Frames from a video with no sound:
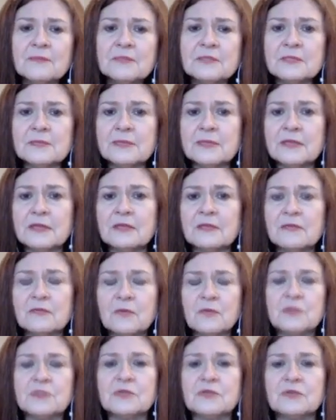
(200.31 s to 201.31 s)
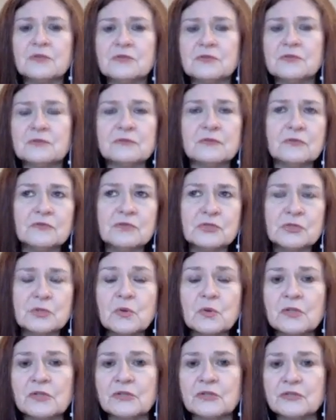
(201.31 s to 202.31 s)
depending, of course, on your
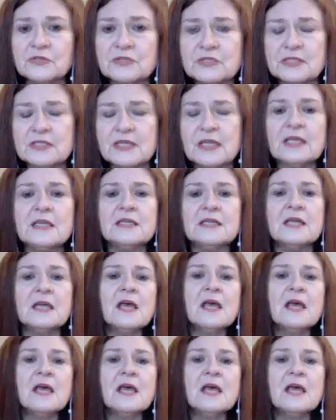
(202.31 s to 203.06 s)
school and your state.